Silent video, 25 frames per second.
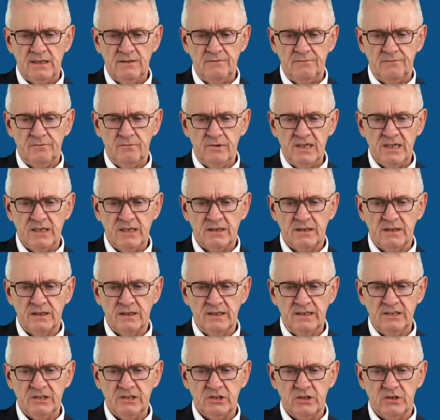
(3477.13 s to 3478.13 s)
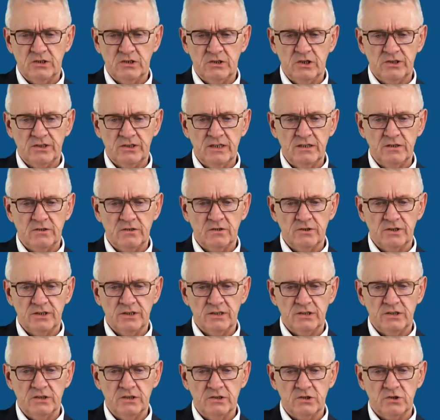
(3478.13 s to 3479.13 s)
If we increase the cutting
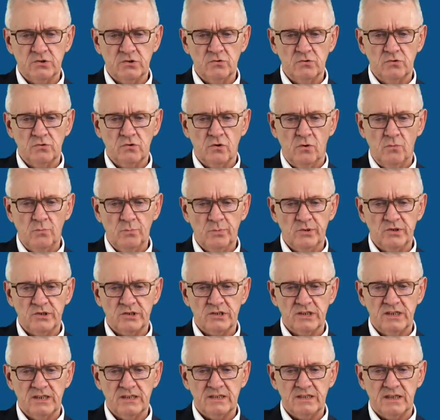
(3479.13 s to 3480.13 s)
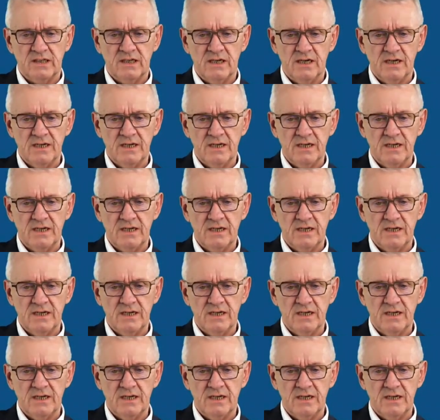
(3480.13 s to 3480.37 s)
conditions to compensate